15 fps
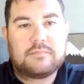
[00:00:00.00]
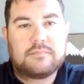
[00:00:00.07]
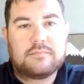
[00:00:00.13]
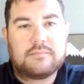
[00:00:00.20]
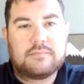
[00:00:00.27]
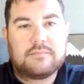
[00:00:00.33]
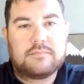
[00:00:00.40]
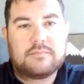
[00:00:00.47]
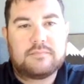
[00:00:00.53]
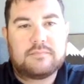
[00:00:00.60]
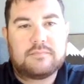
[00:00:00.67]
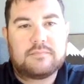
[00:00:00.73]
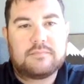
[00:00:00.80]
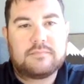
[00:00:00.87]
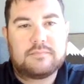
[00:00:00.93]

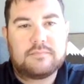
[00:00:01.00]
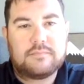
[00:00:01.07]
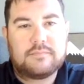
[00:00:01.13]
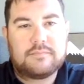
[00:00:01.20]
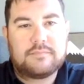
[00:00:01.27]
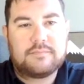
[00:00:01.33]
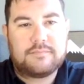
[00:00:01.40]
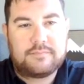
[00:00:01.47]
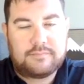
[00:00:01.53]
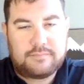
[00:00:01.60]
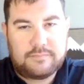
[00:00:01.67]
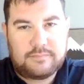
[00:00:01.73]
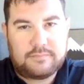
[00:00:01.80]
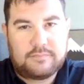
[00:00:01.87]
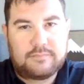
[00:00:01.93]

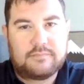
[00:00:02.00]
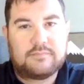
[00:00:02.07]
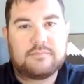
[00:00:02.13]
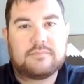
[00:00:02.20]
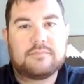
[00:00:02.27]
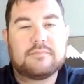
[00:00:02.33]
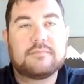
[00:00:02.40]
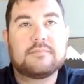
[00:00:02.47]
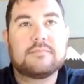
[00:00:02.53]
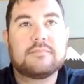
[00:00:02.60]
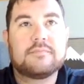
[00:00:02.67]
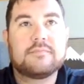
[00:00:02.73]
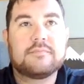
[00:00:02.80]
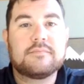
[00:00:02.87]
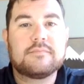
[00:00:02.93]

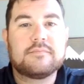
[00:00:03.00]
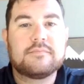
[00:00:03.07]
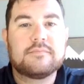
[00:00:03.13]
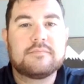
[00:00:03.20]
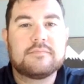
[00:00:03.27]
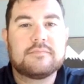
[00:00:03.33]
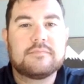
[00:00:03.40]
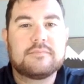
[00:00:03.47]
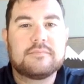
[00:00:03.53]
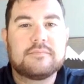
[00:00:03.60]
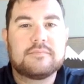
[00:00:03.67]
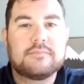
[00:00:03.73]
[no speech]